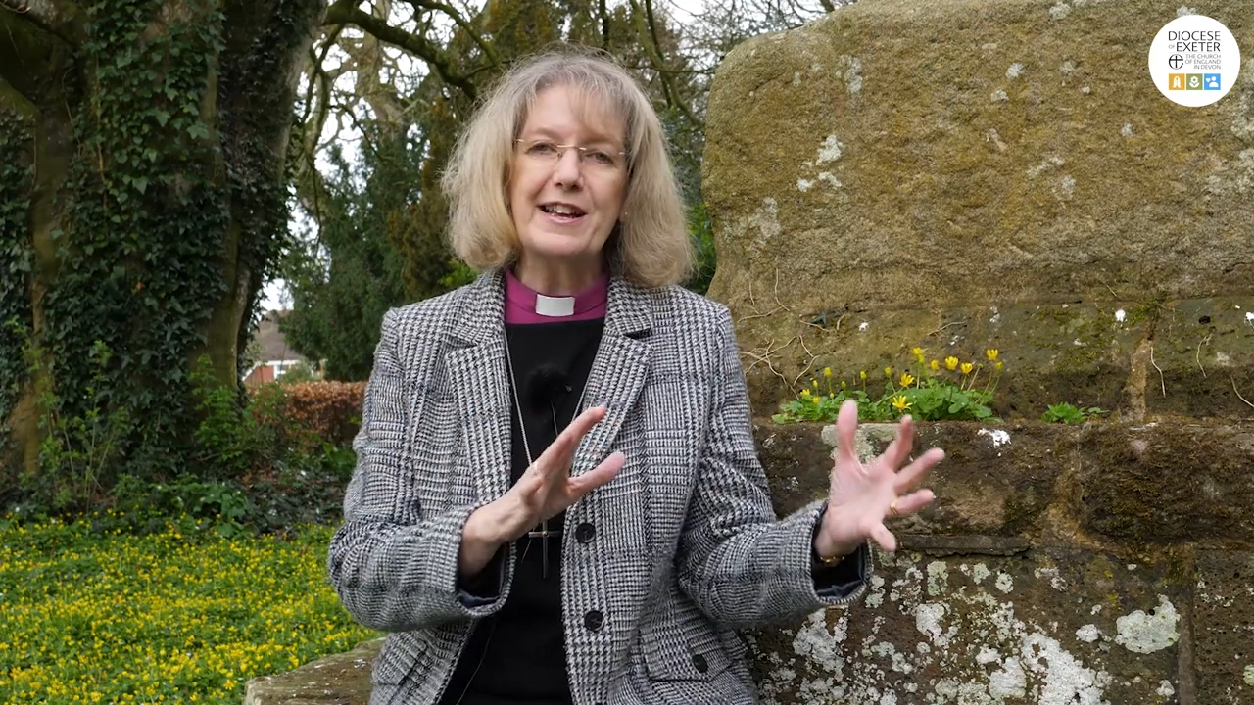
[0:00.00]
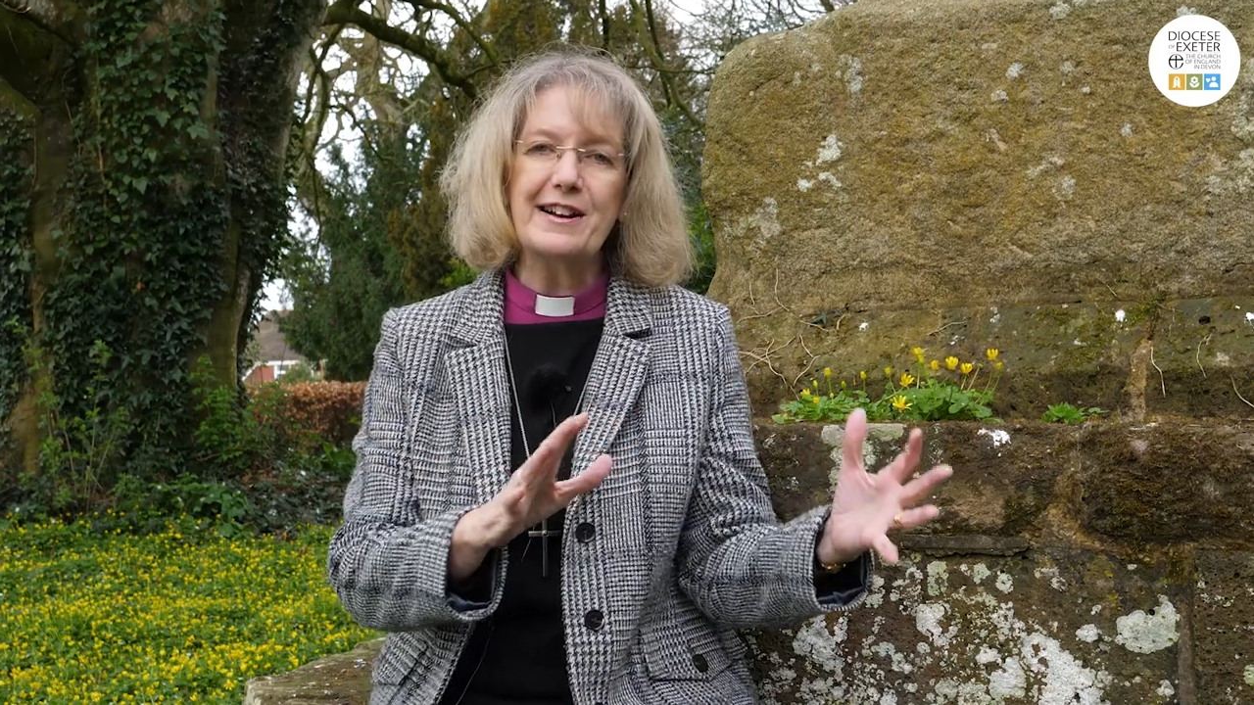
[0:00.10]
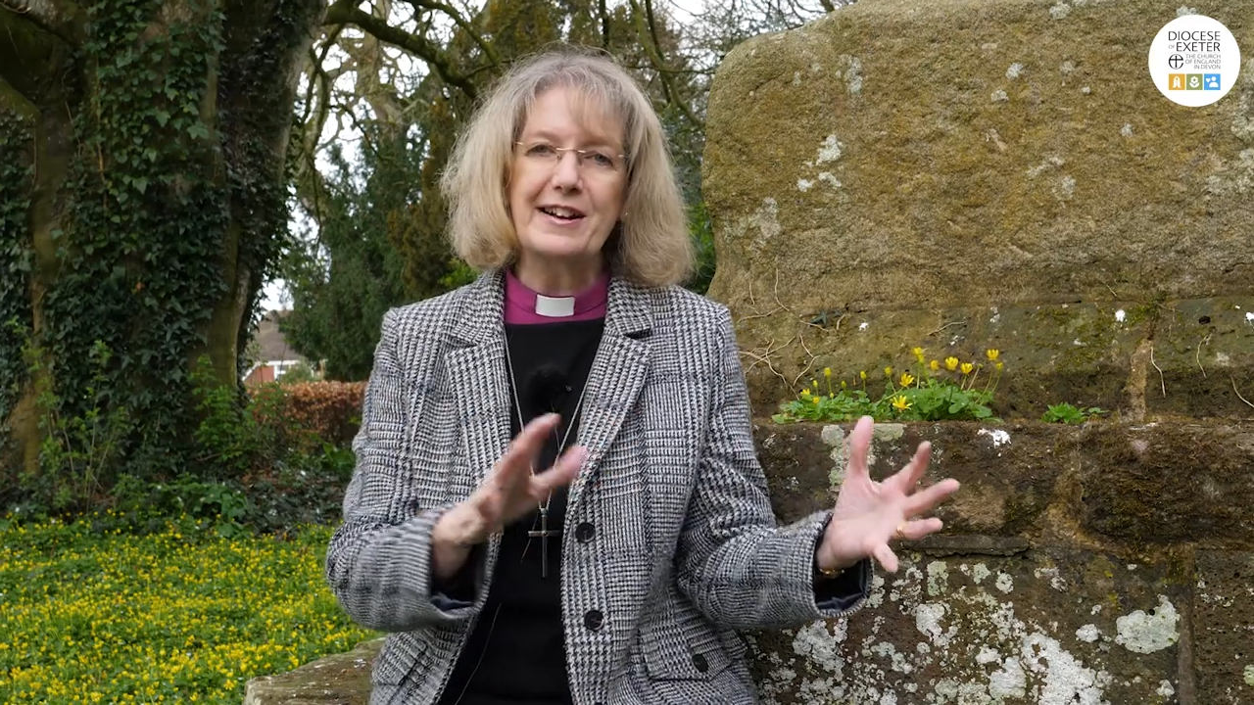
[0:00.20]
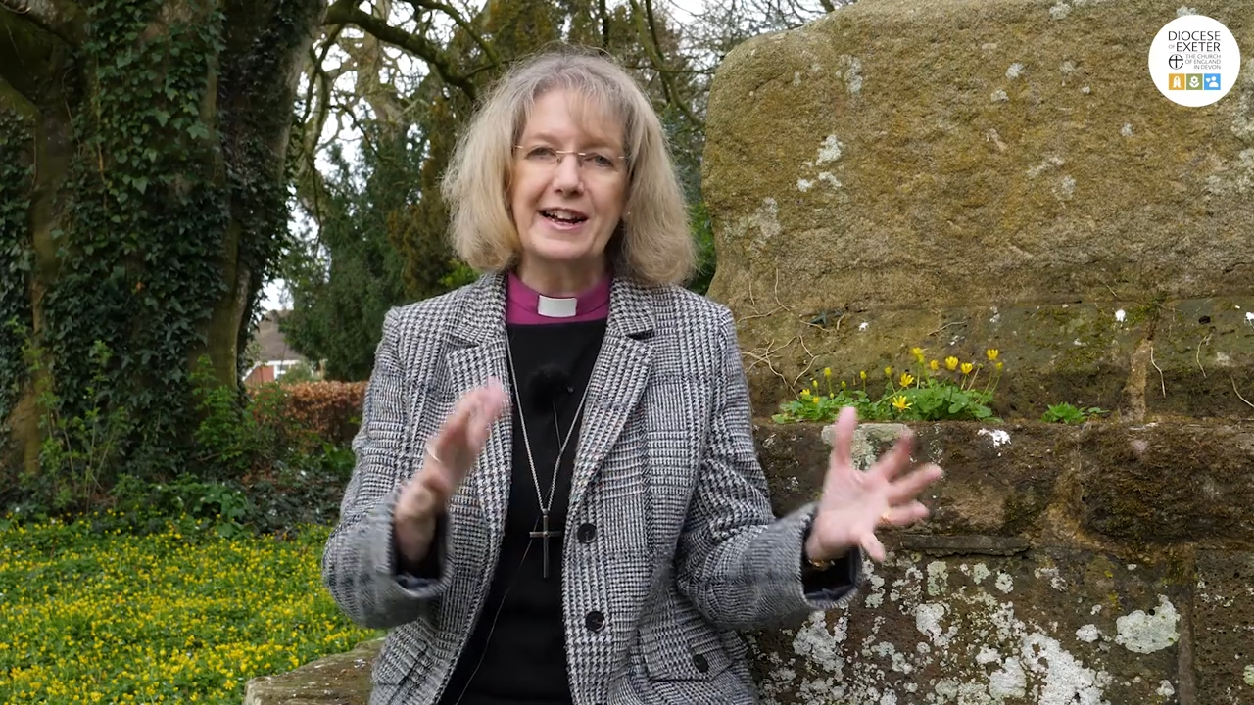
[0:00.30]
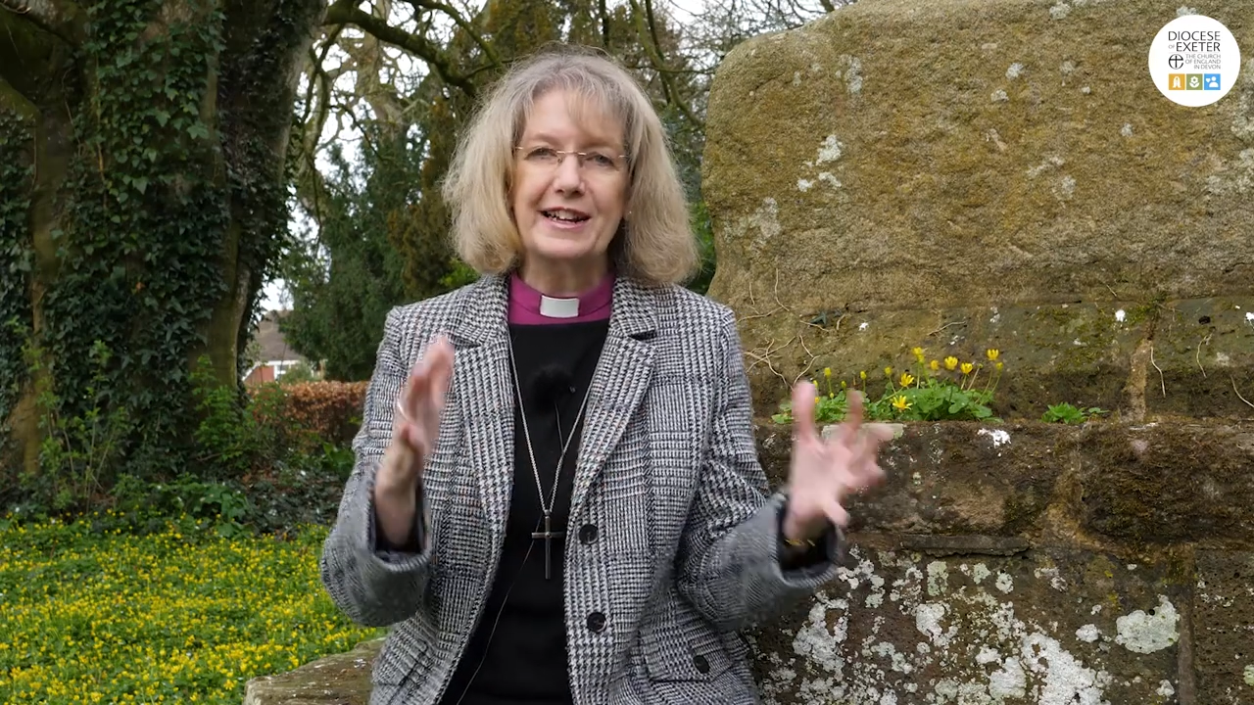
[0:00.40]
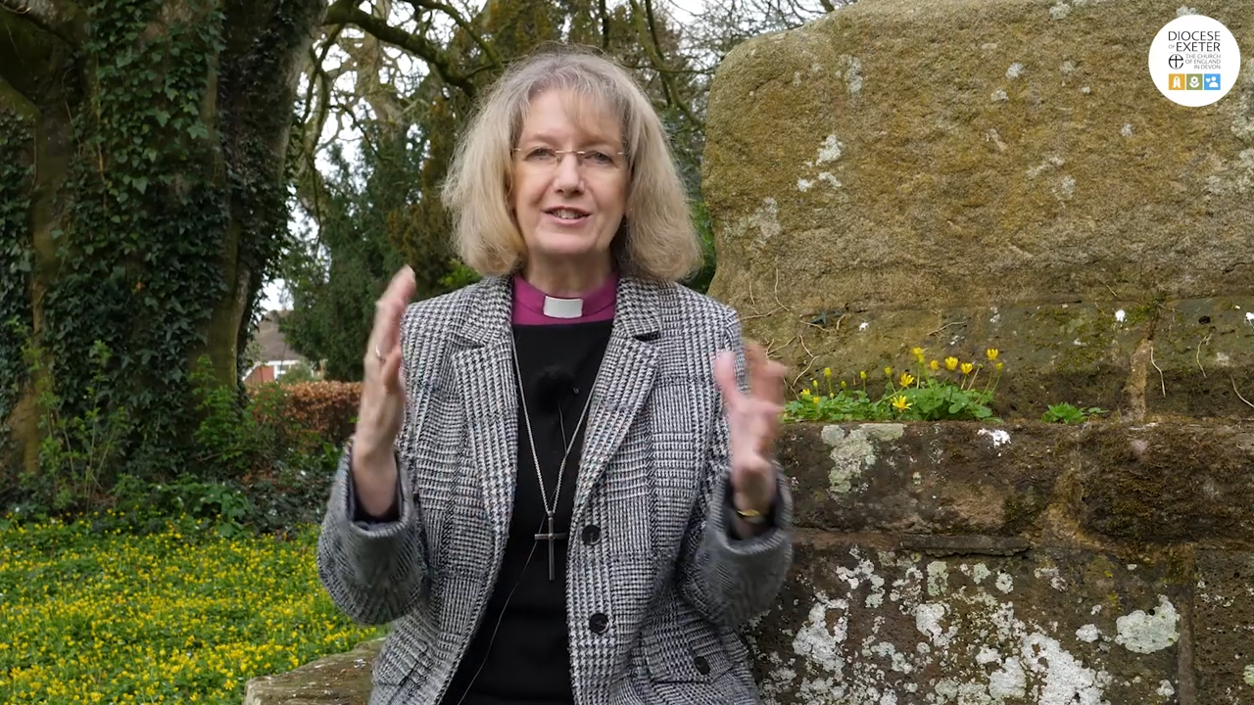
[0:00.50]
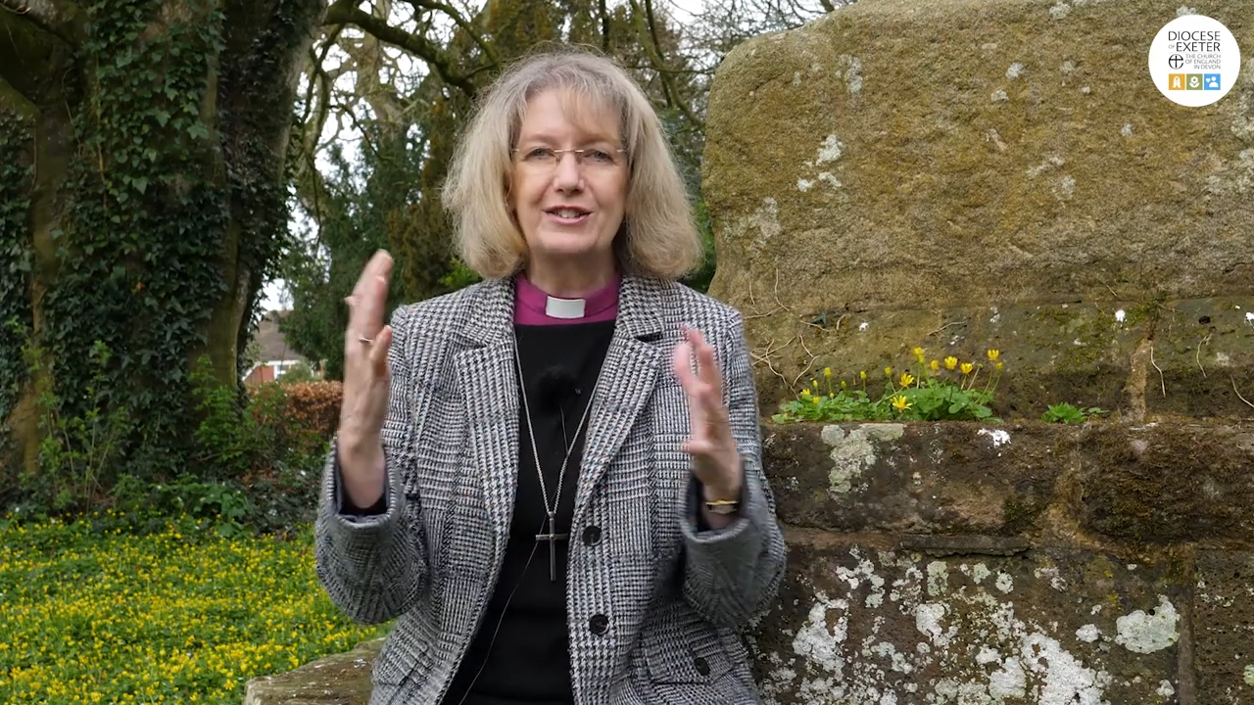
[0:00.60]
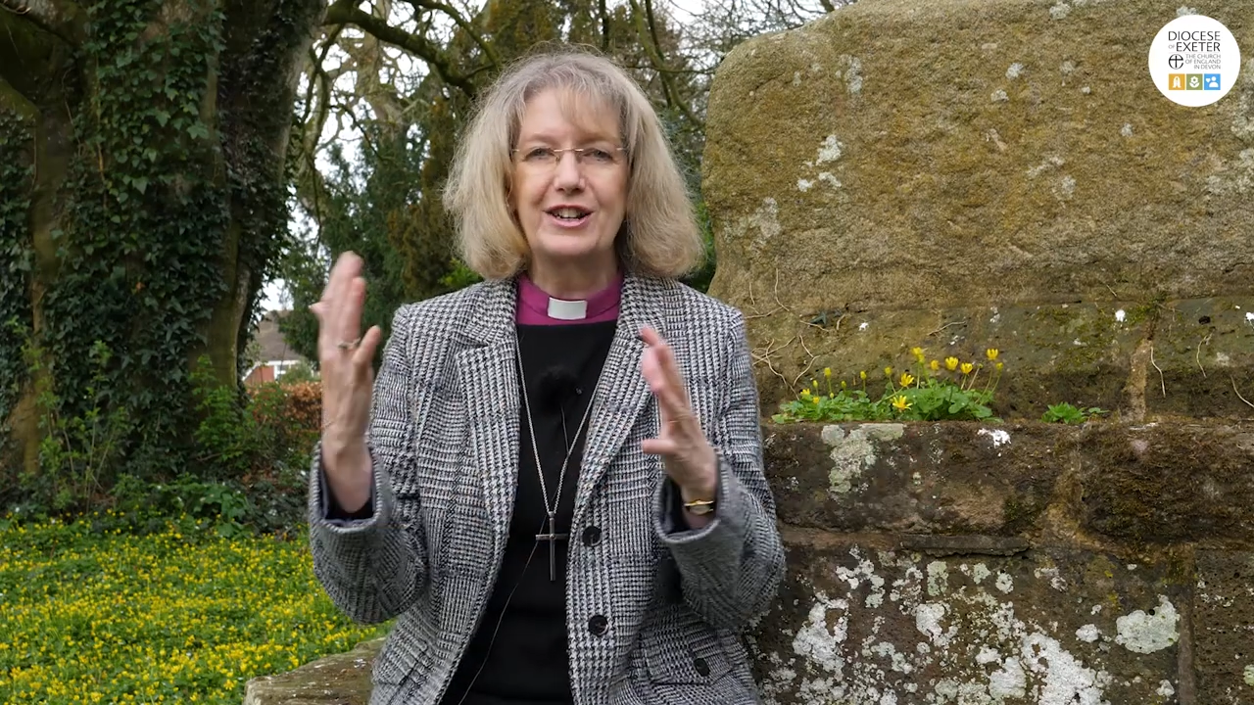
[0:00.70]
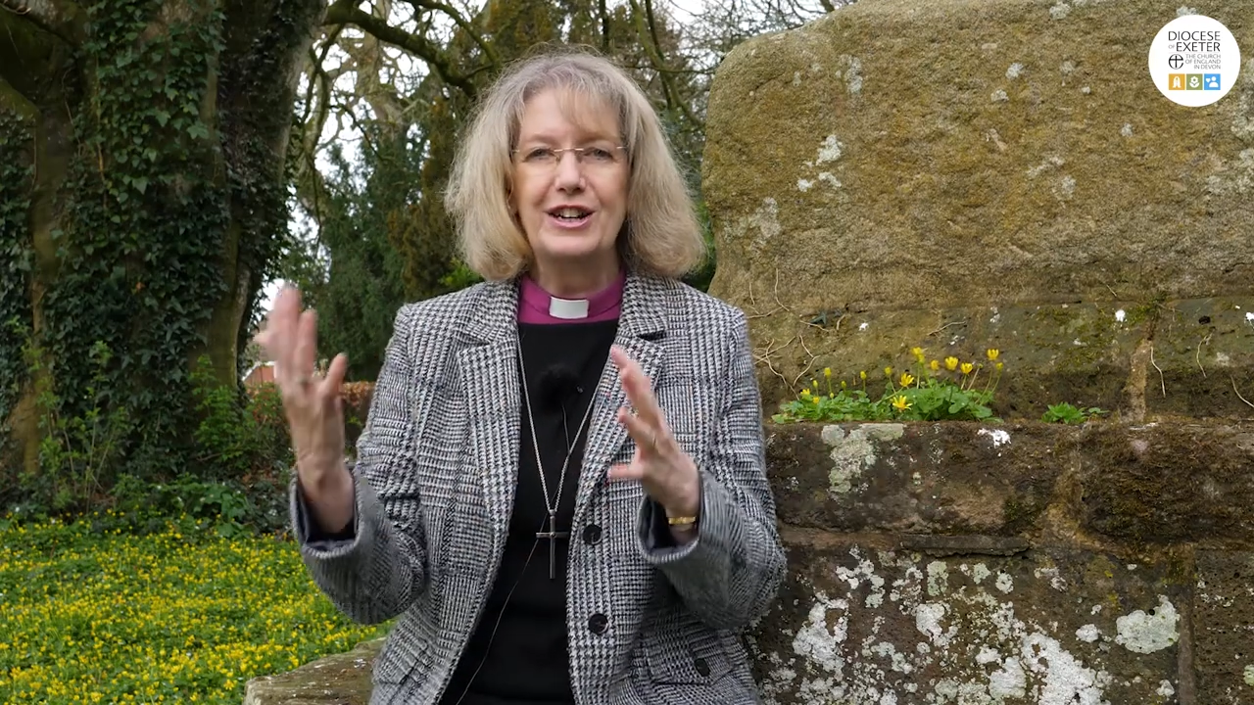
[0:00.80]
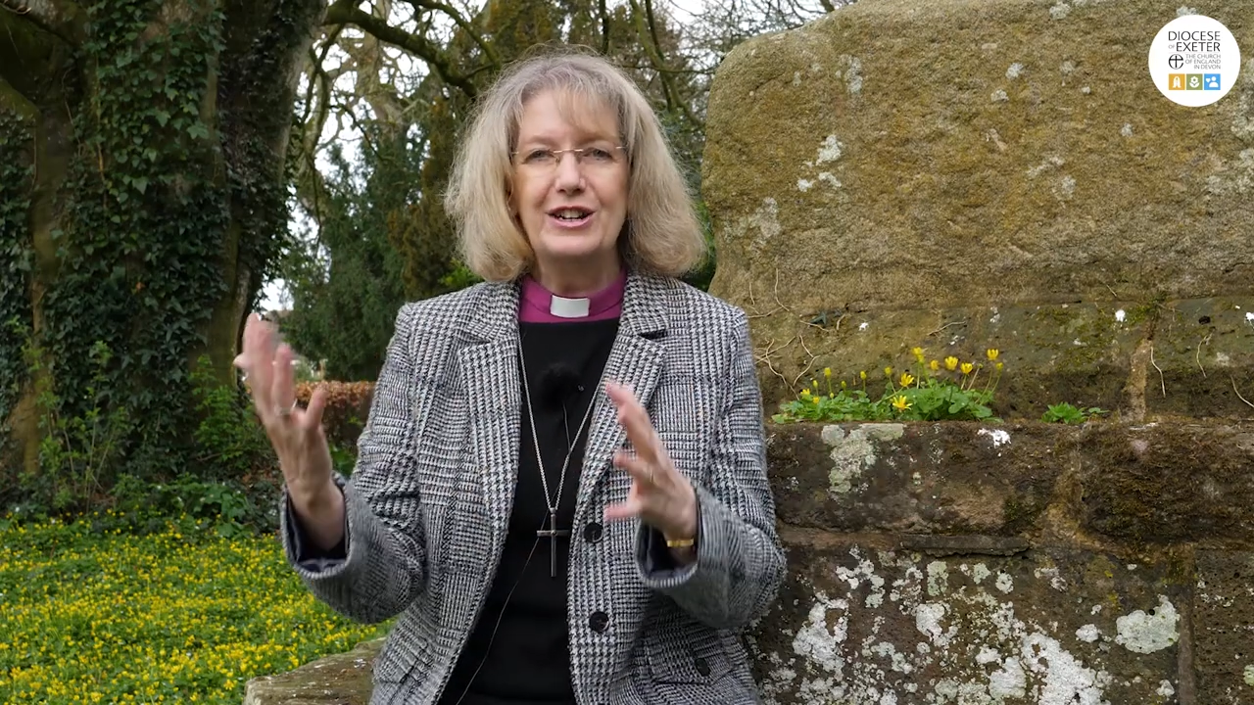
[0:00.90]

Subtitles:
youngest